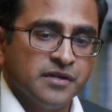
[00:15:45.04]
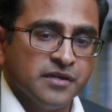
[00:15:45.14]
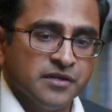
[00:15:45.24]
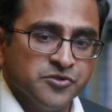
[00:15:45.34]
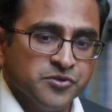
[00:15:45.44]

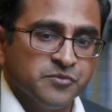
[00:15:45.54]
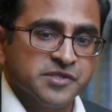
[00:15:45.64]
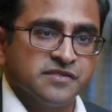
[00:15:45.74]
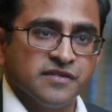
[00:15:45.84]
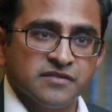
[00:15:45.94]

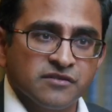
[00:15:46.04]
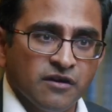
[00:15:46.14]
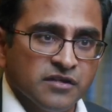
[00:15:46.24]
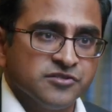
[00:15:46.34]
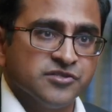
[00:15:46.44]
universities,
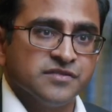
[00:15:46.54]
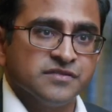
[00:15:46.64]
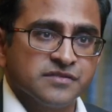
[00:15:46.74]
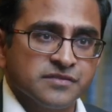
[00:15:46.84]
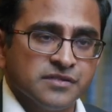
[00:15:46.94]

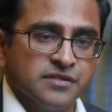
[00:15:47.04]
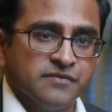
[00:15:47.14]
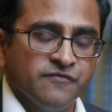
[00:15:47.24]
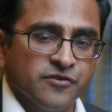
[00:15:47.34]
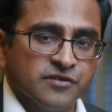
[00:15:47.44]
colleges
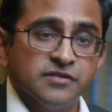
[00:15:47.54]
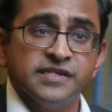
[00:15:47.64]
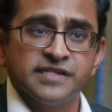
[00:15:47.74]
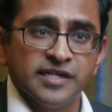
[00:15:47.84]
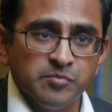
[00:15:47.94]
for early
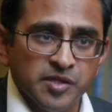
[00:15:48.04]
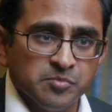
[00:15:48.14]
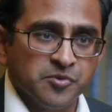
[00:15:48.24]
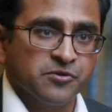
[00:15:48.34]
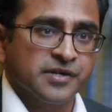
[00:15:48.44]
skill build
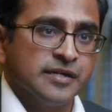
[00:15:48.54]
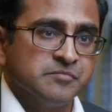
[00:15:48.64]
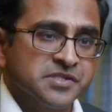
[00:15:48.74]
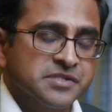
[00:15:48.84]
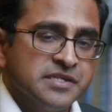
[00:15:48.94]

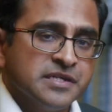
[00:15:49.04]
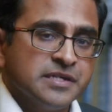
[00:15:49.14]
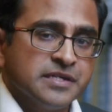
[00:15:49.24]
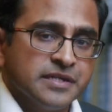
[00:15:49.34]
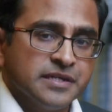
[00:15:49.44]
programs,
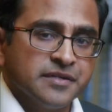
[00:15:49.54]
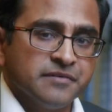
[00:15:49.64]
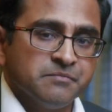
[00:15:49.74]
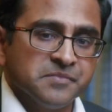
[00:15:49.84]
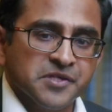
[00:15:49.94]

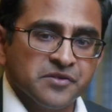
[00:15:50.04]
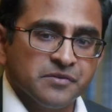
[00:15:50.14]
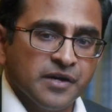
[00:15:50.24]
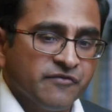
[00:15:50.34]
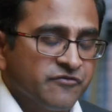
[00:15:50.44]

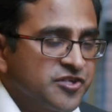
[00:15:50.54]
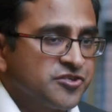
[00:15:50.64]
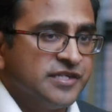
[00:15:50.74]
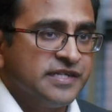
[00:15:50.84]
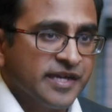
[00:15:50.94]
our fresher
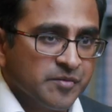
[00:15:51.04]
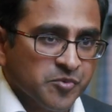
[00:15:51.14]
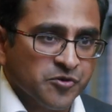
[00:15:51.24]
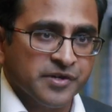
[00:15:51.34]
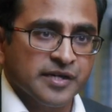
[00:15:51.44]
intake
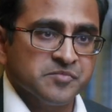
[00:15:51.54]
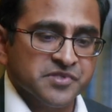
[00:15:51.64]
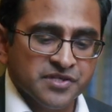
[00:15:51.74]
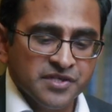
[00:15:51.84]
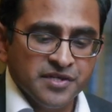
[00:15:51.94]

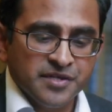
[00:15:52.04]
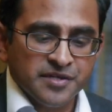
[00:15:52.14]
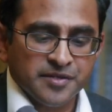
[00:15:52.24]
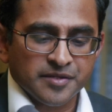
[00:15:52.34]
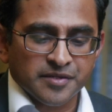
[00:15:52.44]
programs.
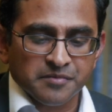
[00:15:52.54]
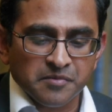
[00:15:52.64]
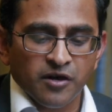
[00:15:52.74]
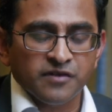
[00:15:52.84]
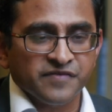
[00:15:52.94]

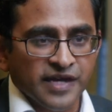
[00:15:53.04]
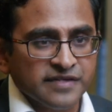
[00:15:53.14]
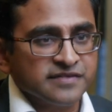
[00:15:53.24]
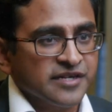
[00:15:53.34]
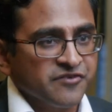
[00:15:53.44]
All of
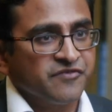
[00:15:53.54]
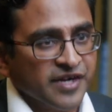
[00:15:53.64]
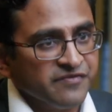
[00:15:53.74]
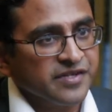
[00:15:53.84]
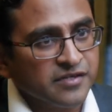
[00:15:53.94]
that's kind of
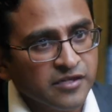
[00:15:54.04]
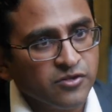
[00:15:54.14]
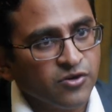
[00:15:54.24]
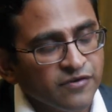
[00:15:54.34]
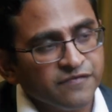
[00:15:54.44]
driving a
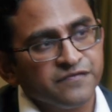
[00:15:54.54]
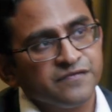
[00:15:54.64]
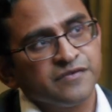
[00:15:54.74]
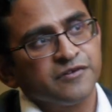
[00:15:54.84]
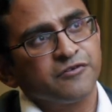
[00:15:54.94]
lot
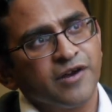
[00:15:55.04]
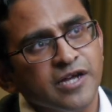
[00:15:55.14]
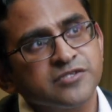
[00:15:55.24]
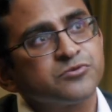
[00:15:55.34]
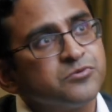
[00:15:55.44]
of
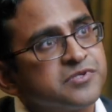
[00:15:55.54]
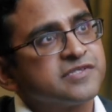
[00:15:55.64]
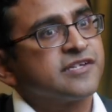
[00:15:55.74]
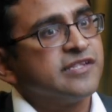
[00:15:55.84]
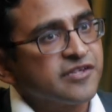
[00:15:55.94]
grassroots
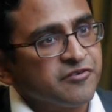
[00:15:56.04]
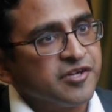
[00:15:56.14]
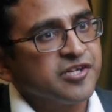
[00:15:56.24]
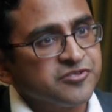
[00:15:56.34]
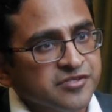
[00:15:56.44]
skill
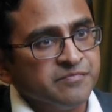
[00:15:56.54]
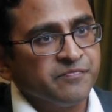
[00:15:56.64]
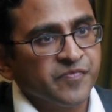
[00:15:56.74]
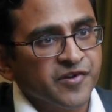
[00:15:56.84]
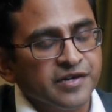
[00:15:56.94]
creation,
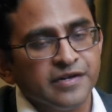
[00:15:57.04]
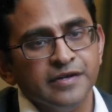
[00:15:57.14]
right?